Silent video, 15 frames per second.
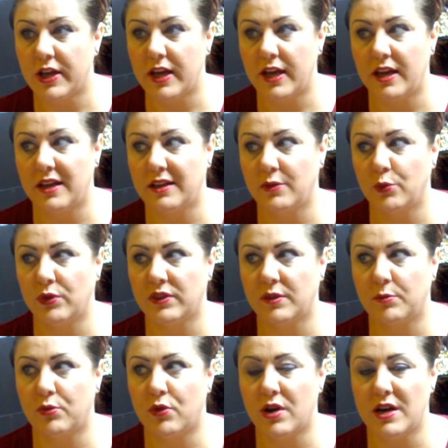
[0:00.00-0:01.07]
and with
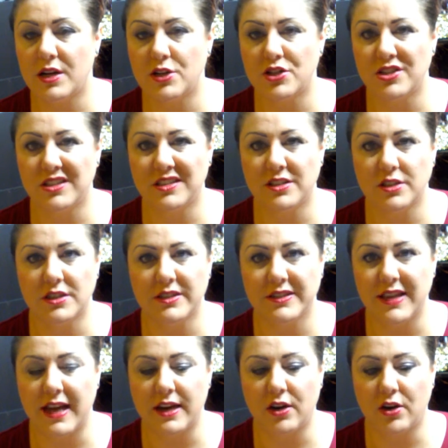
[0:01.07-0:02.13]
the brush, it just,
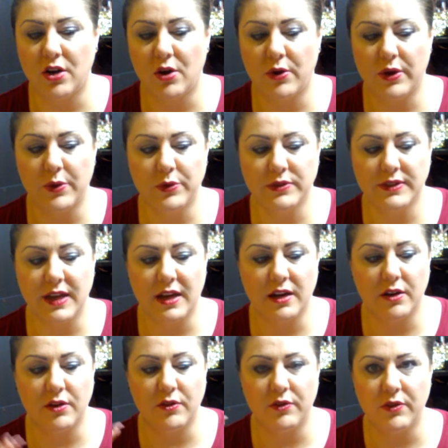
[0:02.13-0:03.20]
I don't know, it was kind
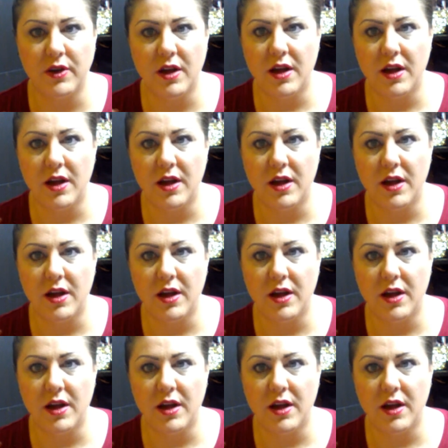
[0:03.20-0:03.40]
of